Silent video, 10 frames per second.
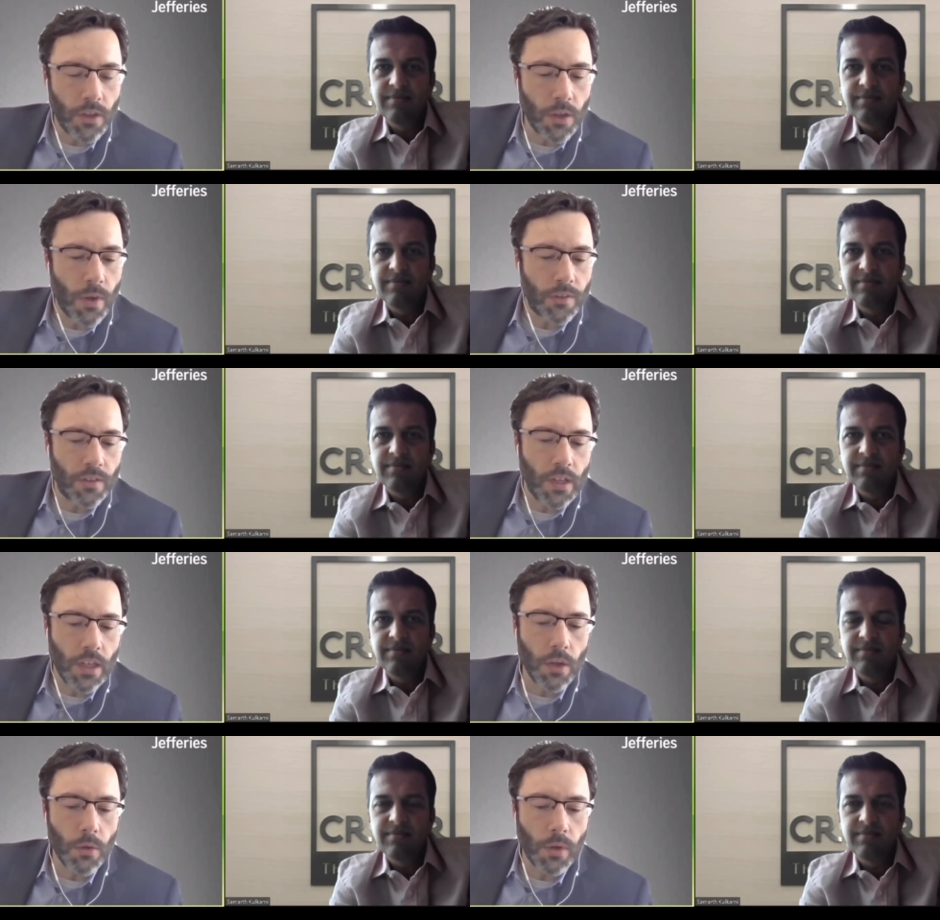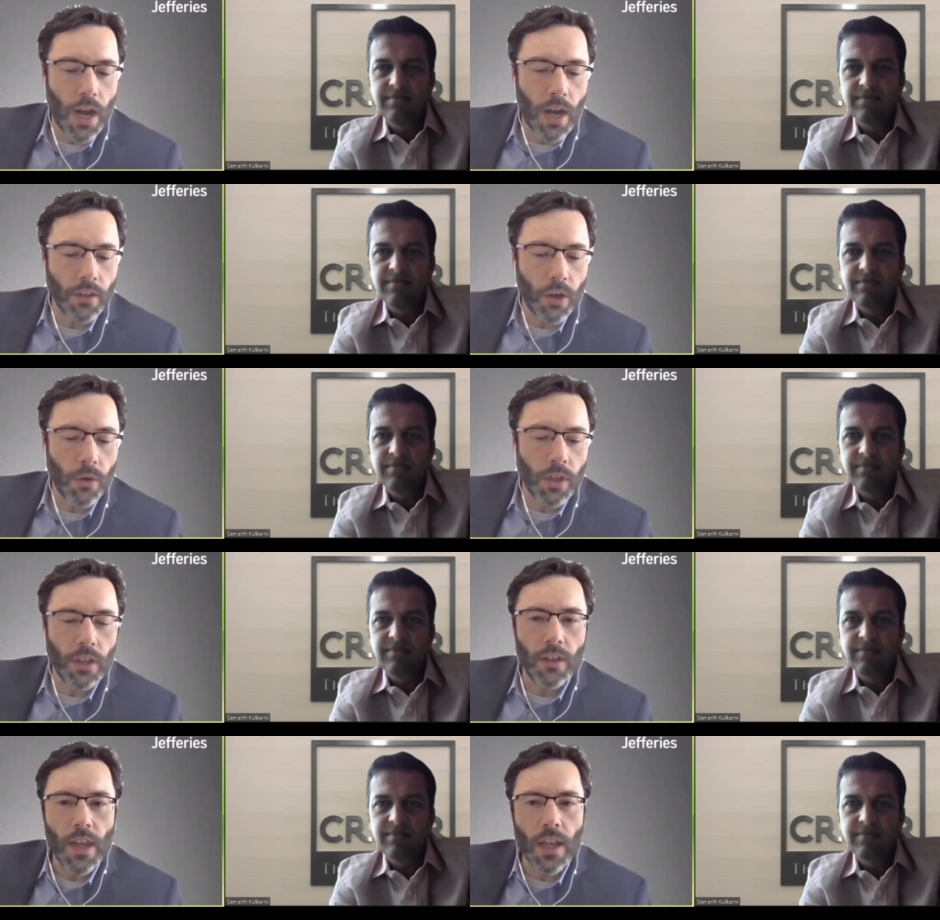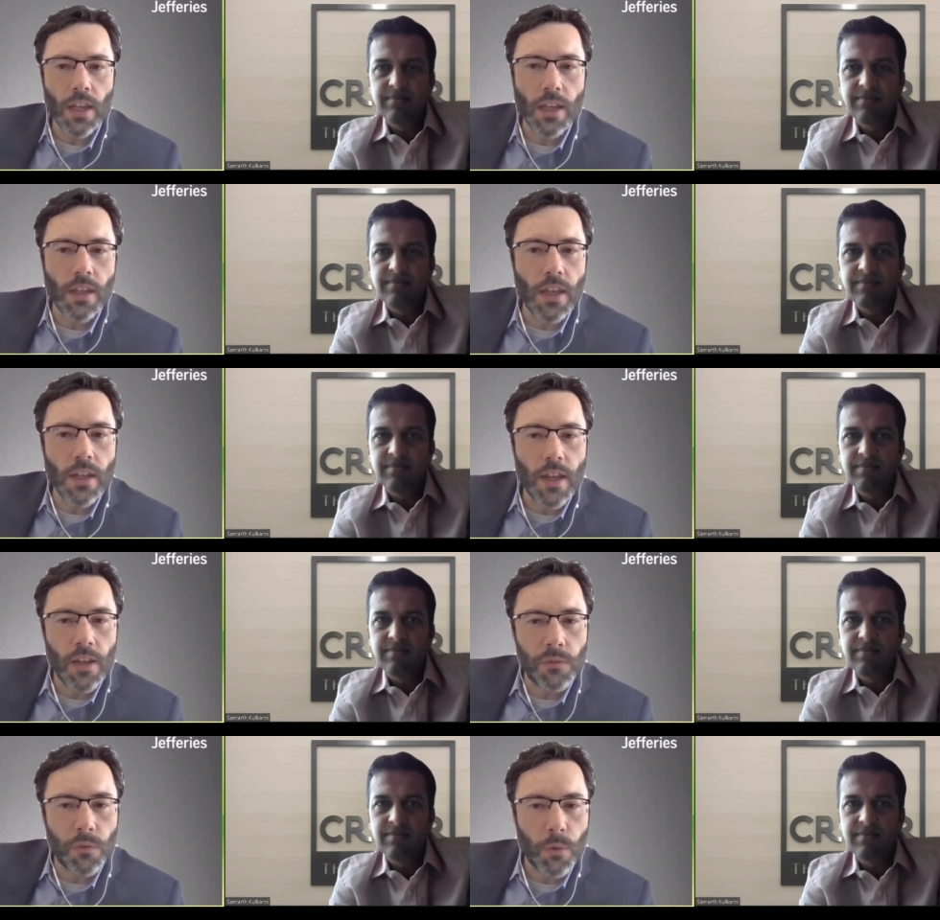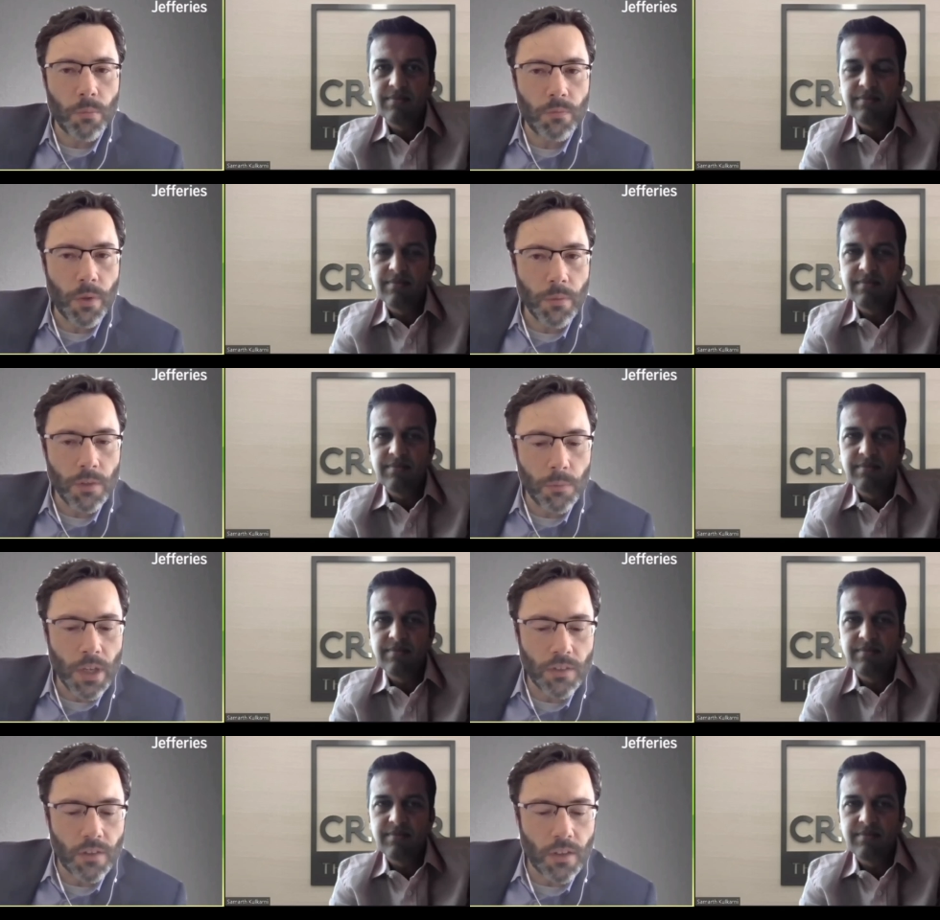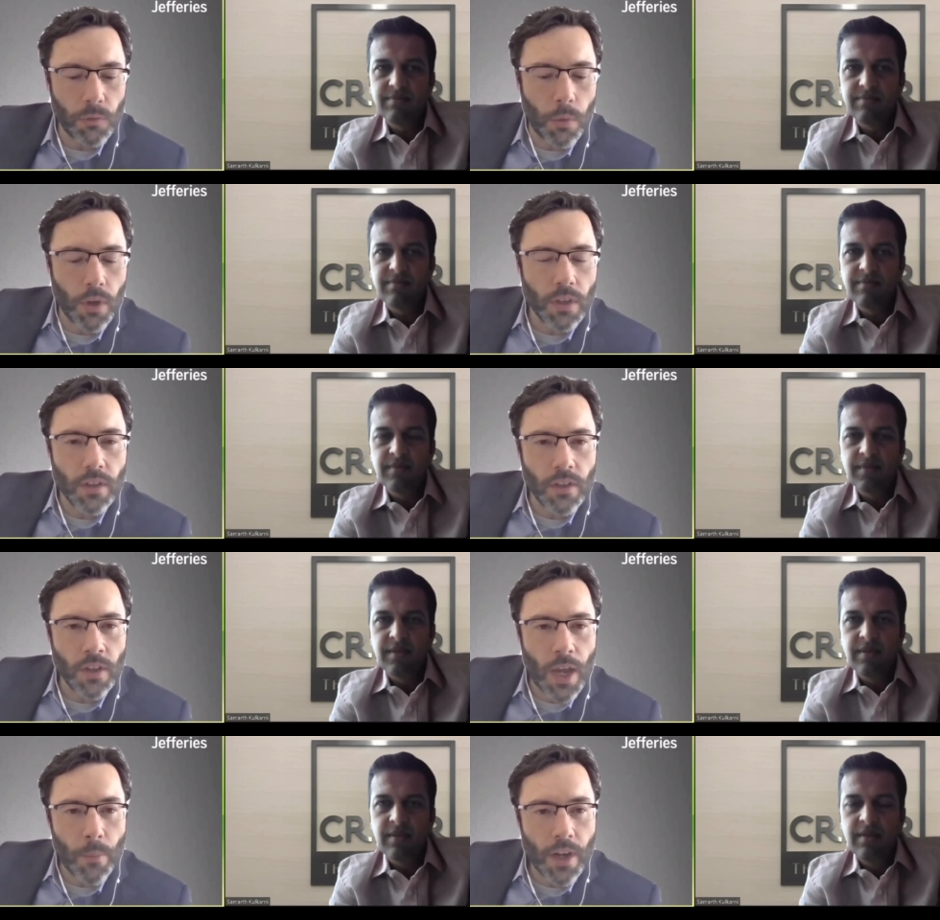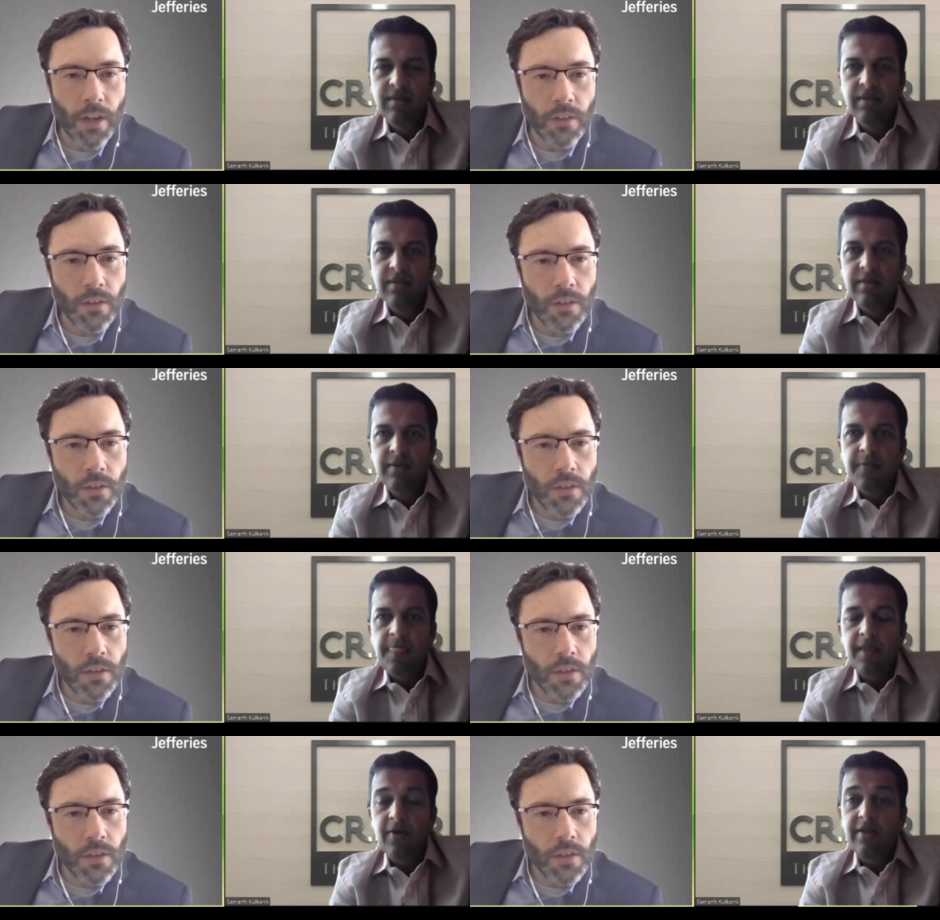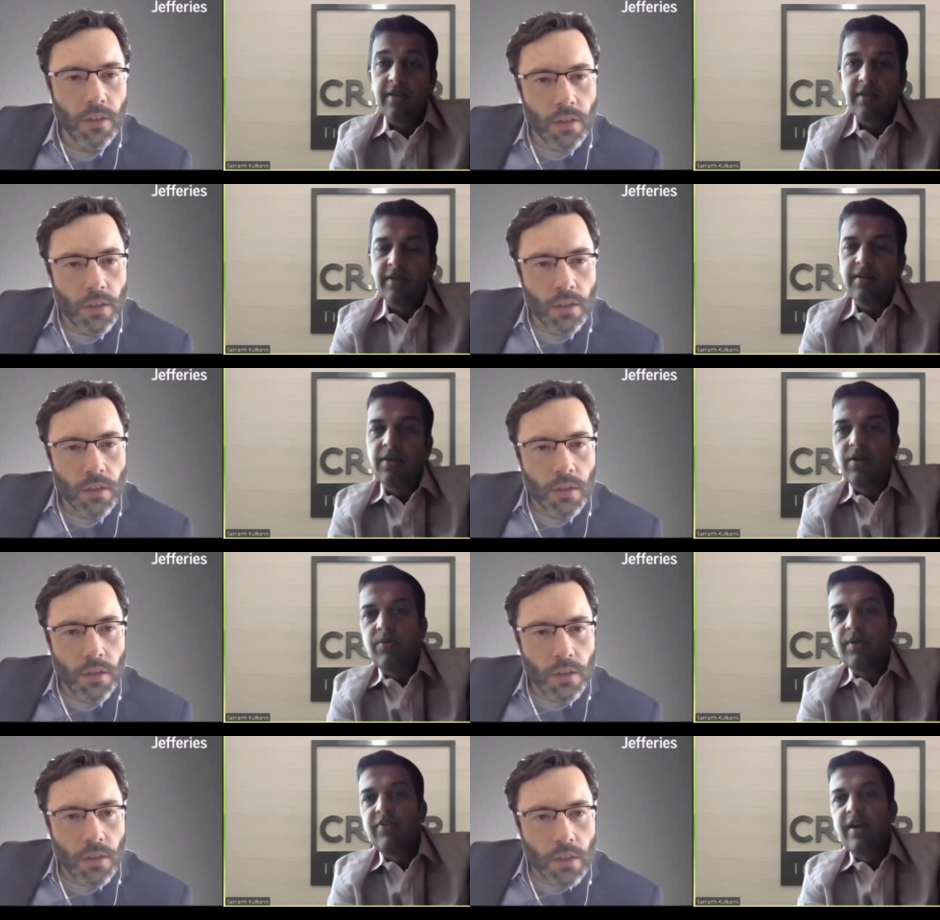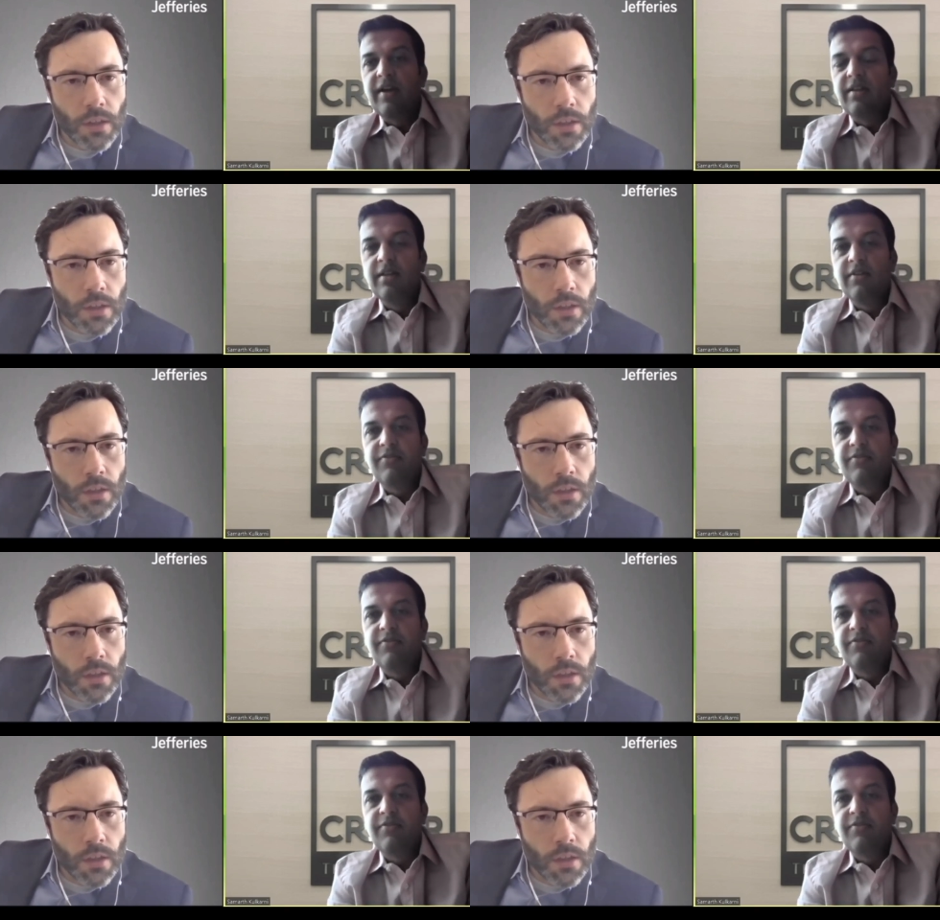Speaker 1: in the U.S. and EU are ongoing. Any key takes from from these meetings at this point that you can comment on?
Speaker 2: No, I think you know we've had enough